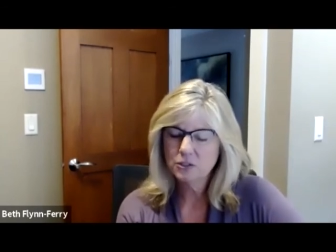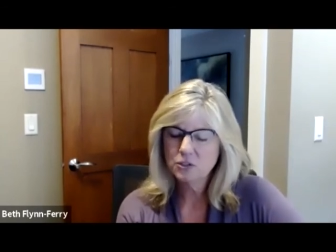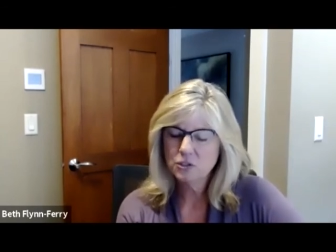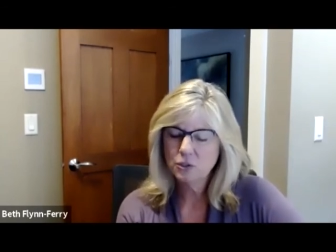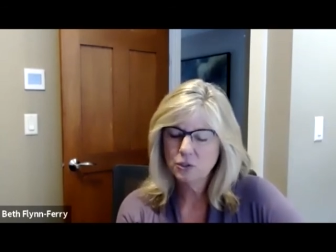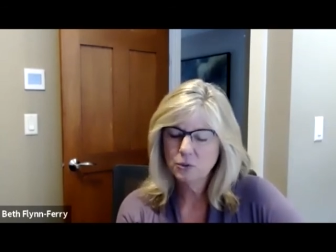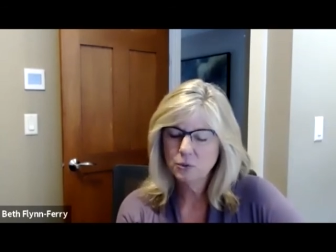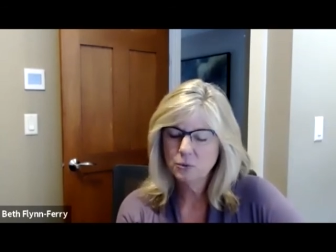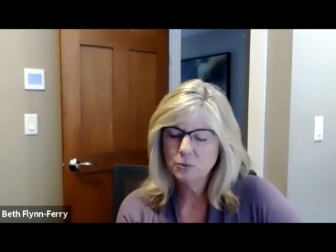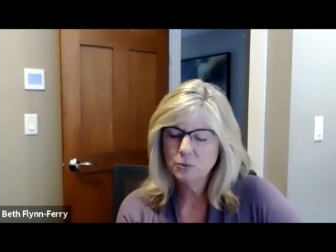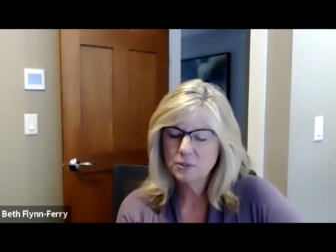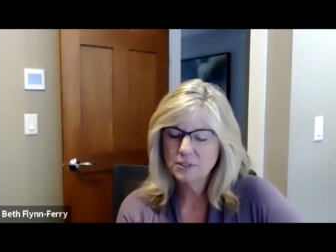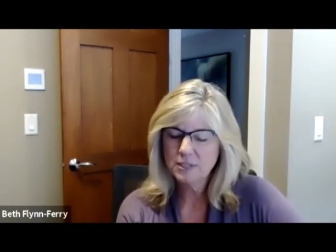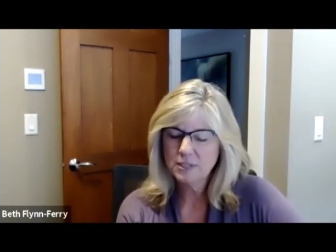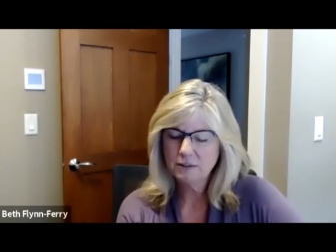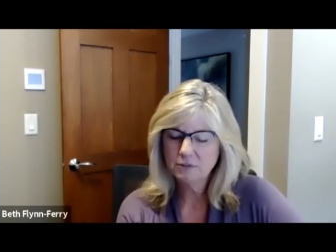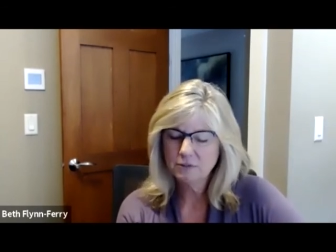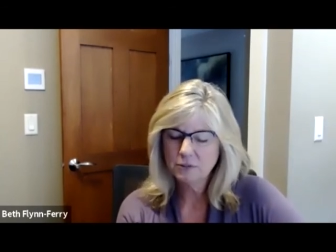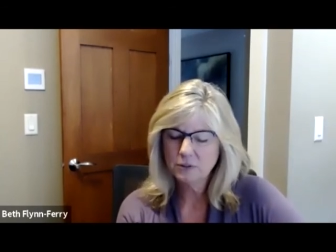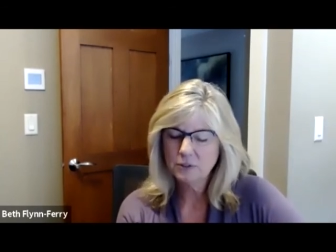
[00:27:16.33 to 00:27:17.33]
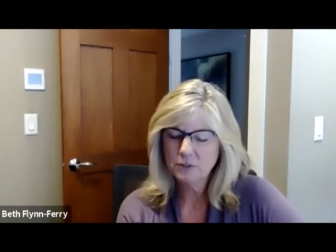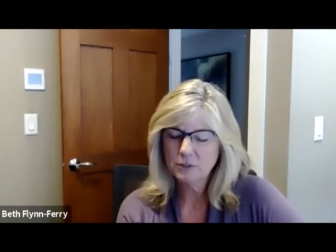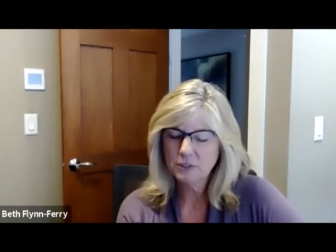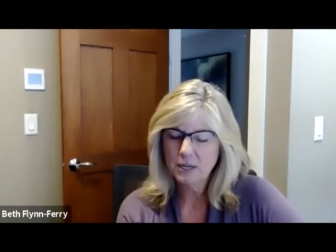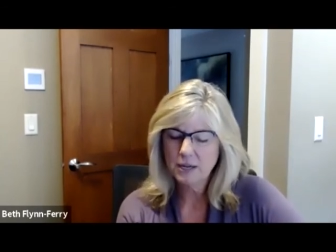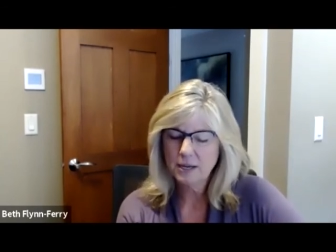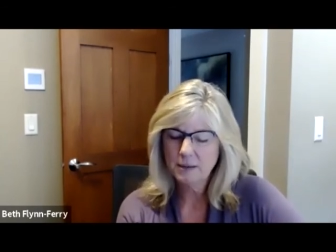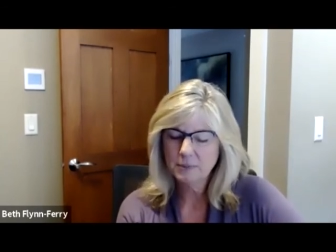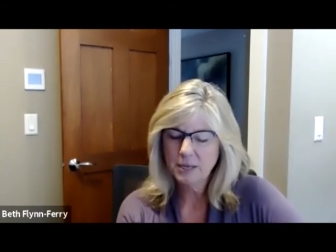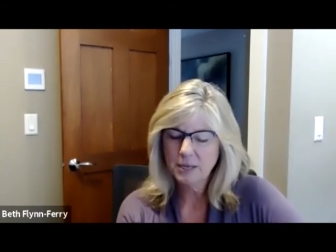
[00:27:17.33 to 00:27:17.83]
too,
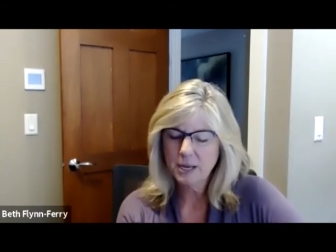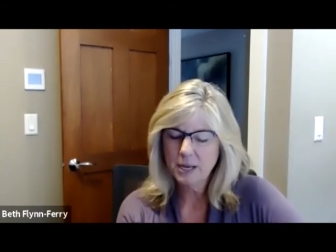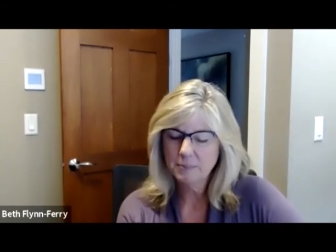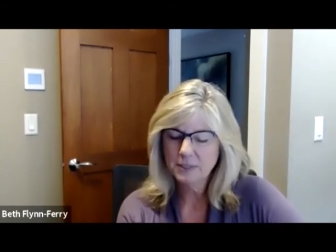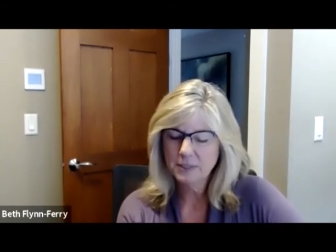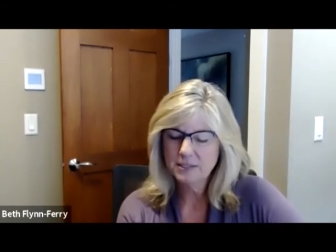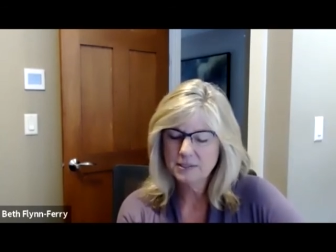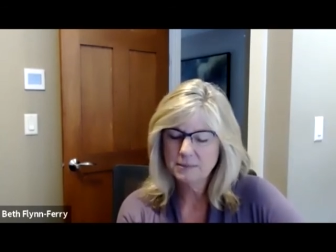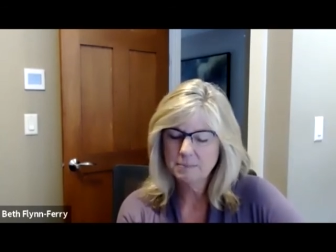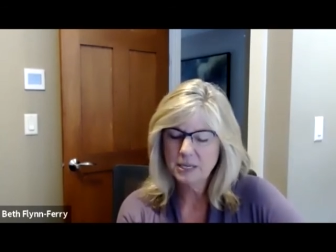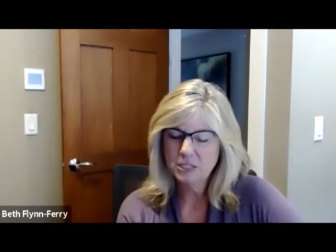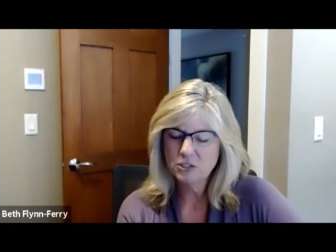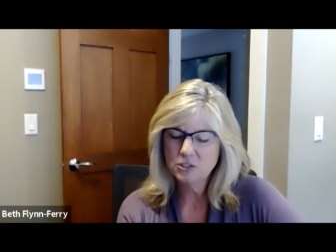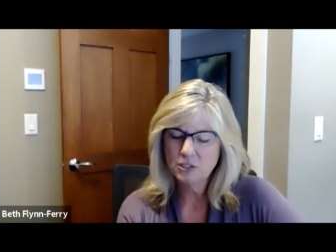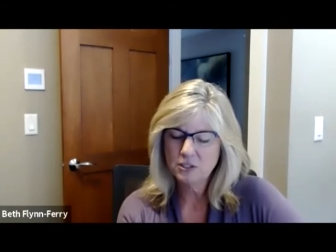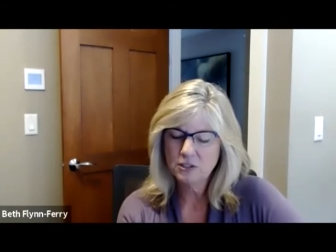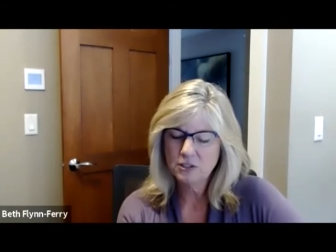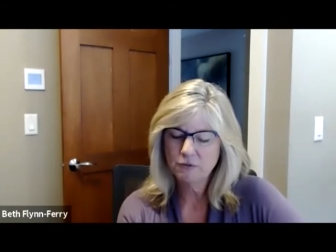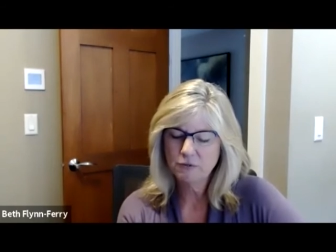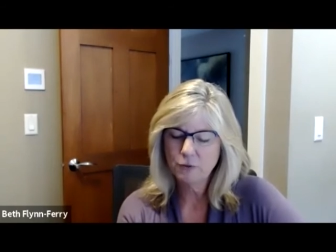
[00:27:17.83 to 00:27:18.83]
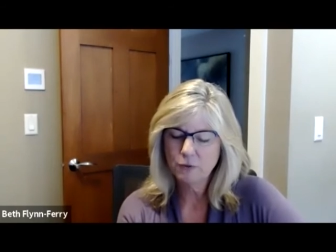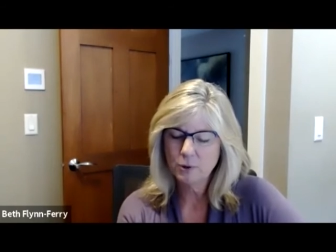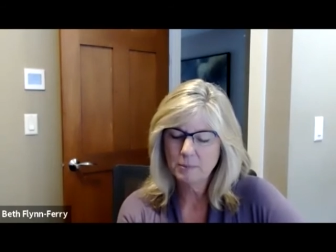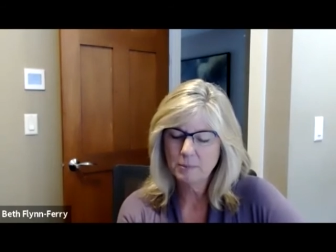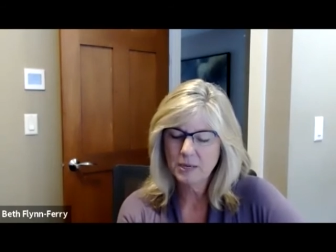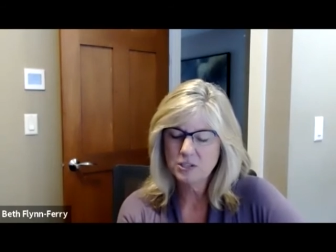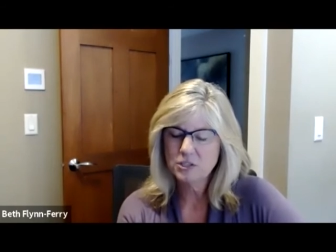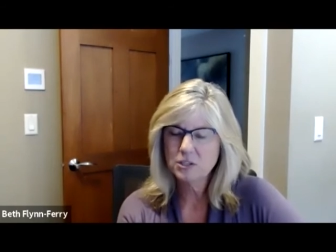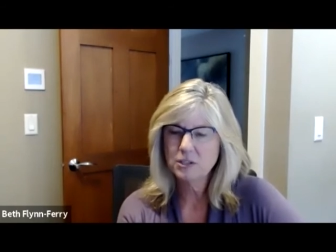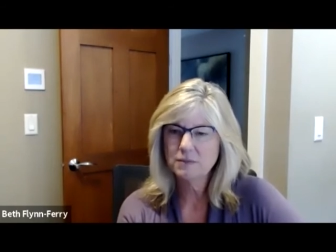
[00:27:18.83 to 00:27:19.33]
several um, companies mentioned the
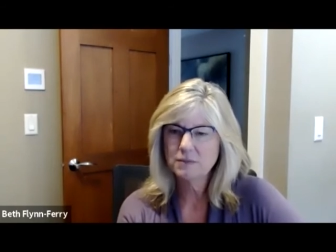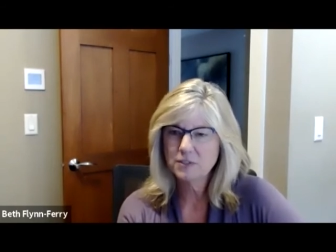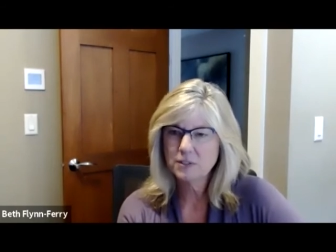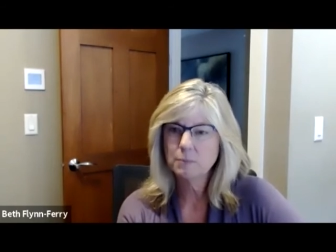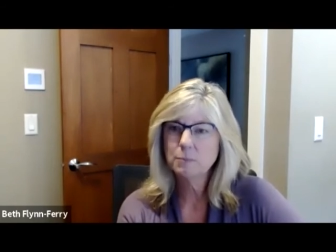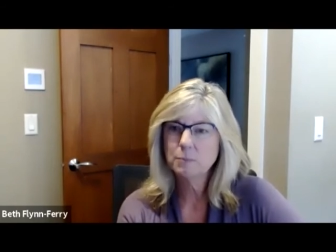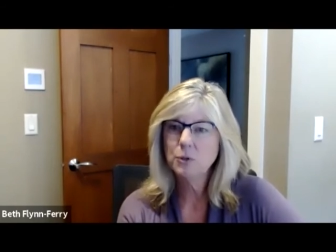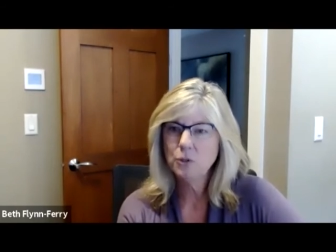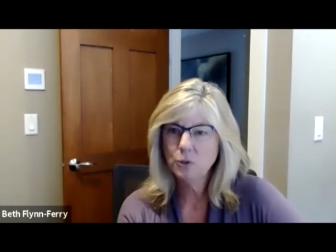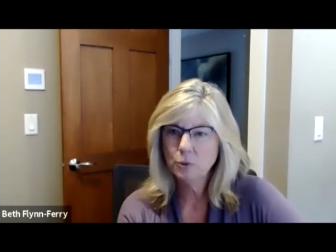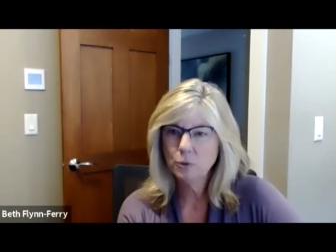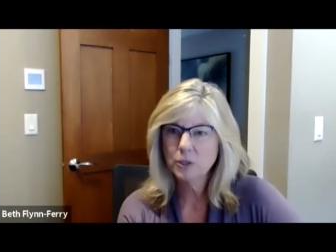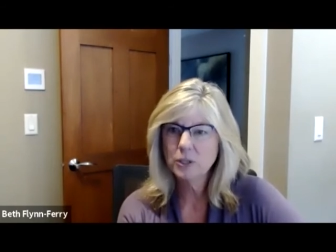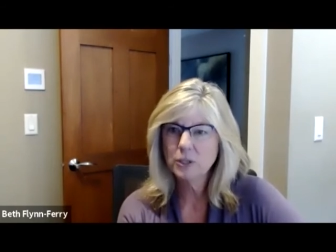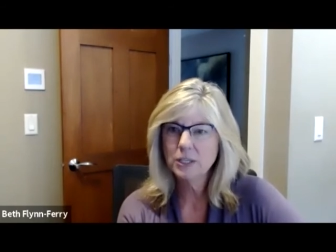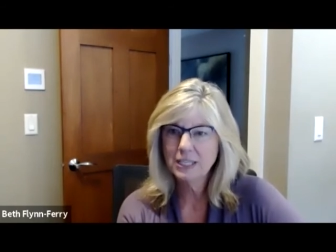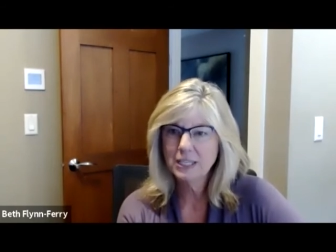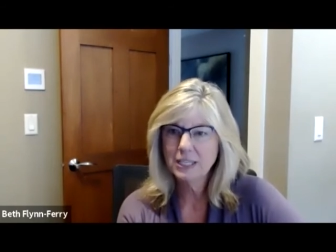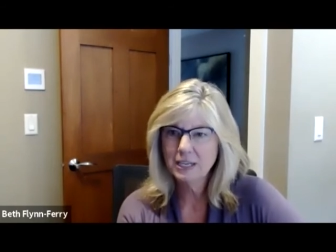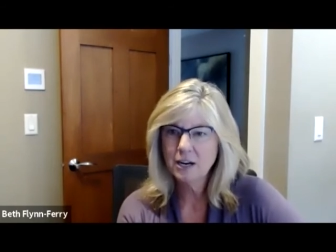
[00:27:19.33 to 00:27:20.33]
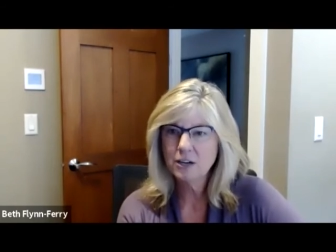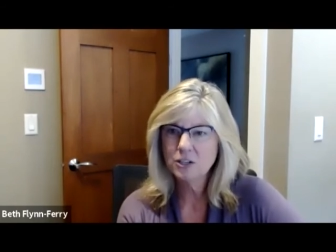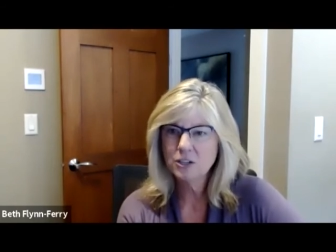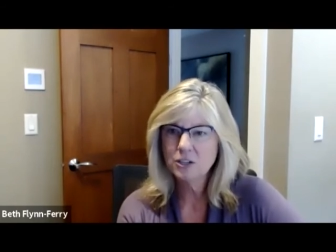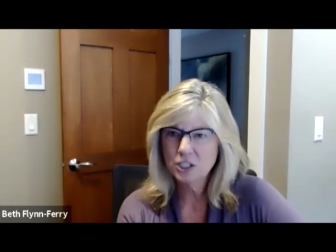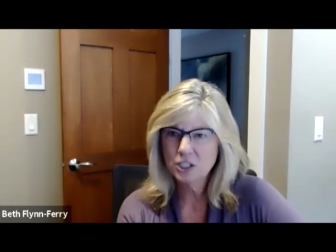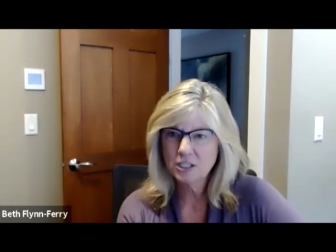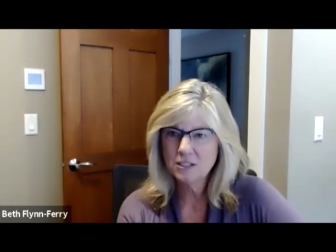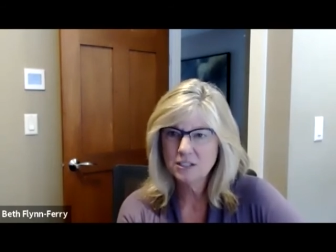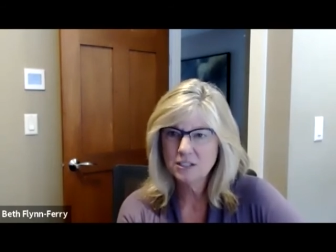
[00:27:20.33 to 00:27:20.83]
formation of some newer
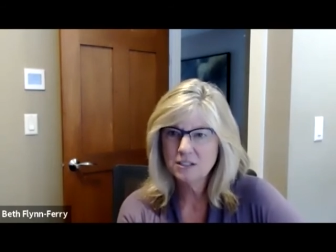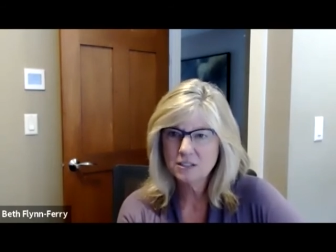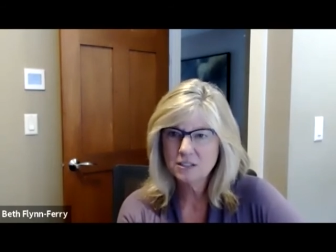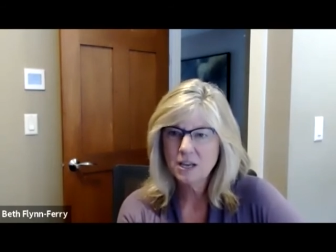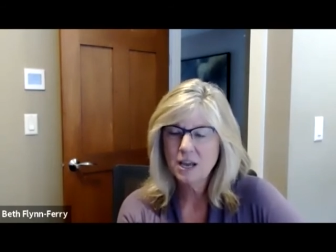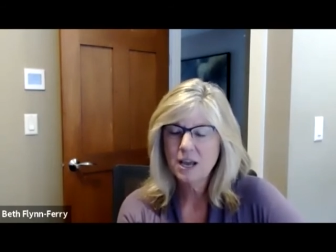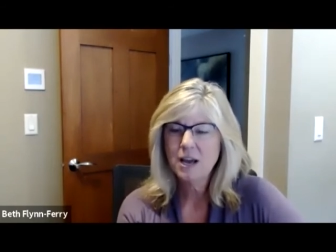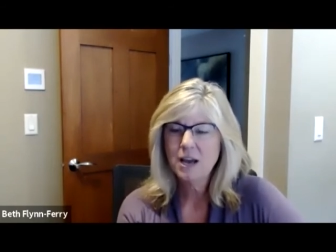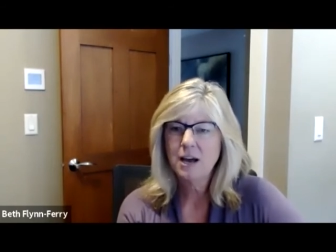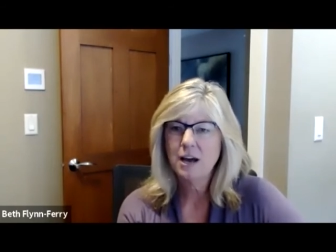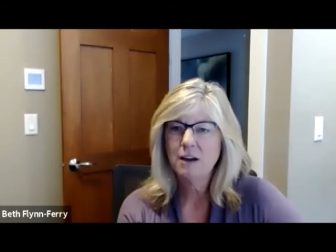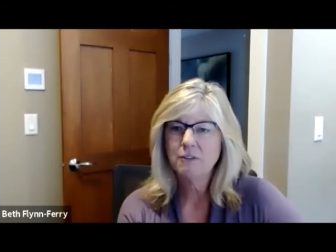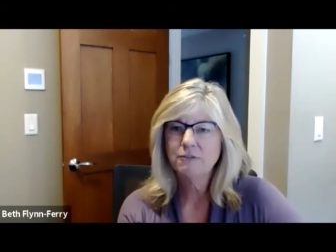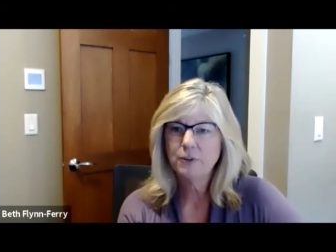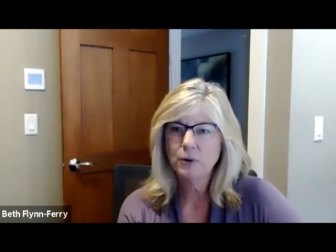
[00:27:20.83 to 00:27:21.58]
ERGs uh,